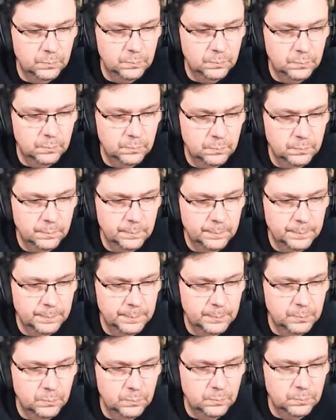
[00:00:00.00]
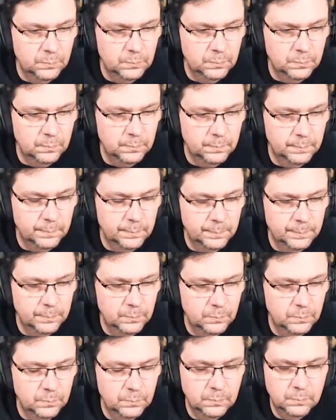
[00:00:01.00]
I, I there's some things
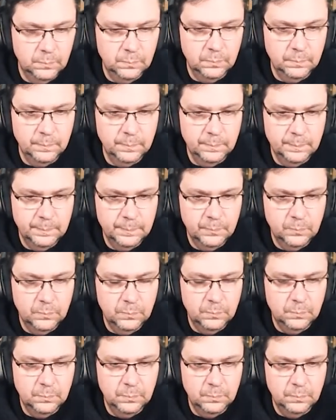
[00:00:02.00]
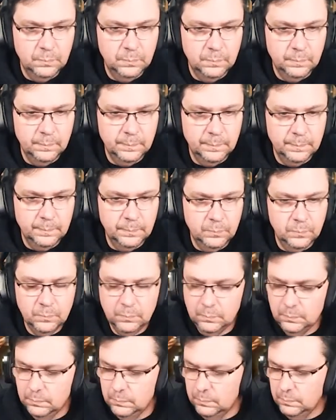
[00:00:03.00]
you can't say out loud.
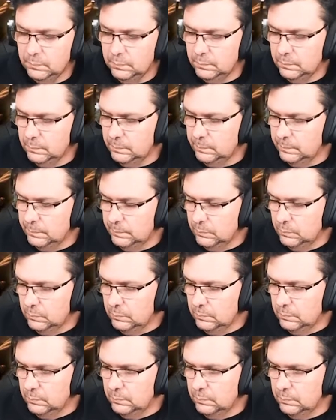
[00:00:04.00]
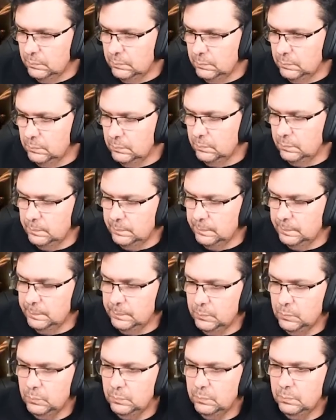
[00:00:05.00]
It's like they're so, eh, they're just
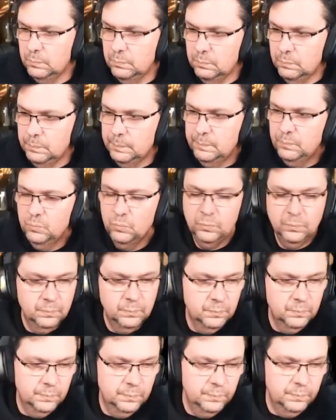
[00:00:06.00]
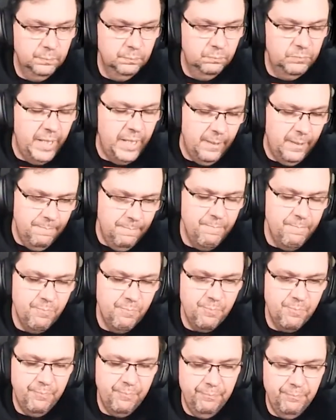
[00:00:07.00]
so beautiful, like yeah. to
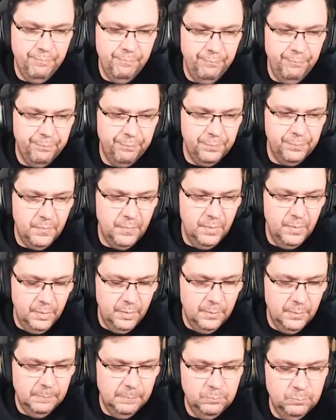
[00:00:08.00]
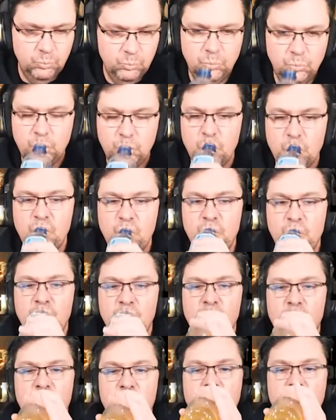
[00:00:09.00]
witness that you just can't put
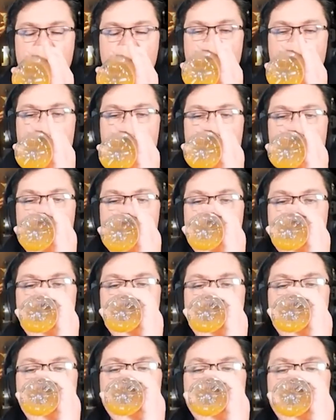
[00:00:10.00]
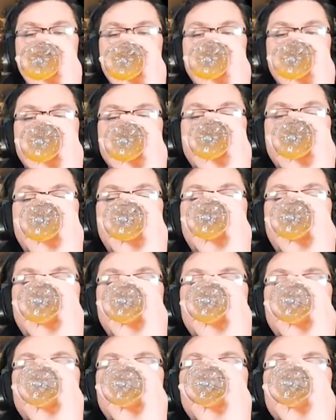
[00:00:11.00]
it into words
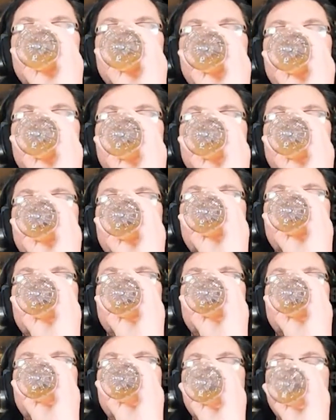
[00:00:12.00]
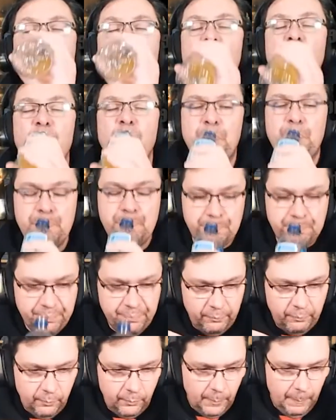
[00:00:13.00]
that correctly
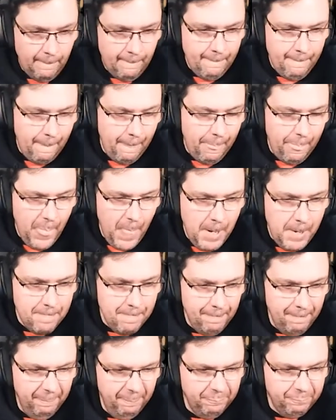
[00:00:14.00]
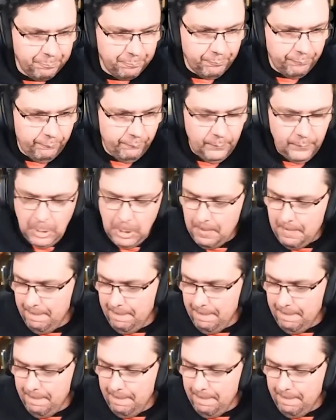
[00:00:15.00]
define the situation. You,